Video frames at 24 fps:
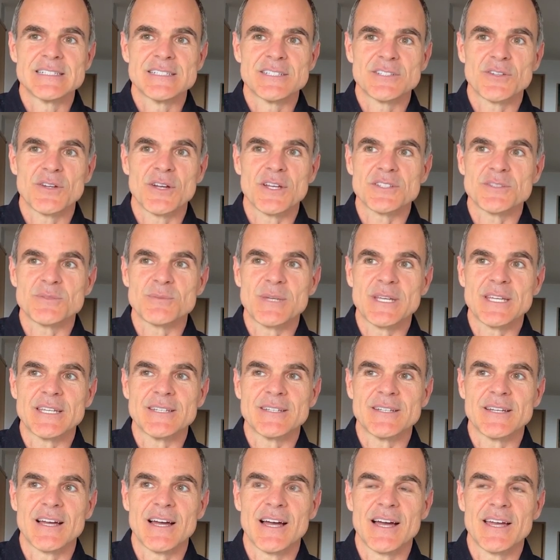Trust
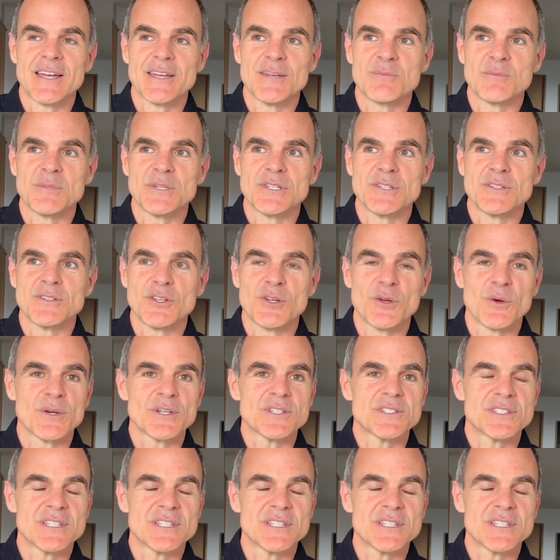me, I am in New York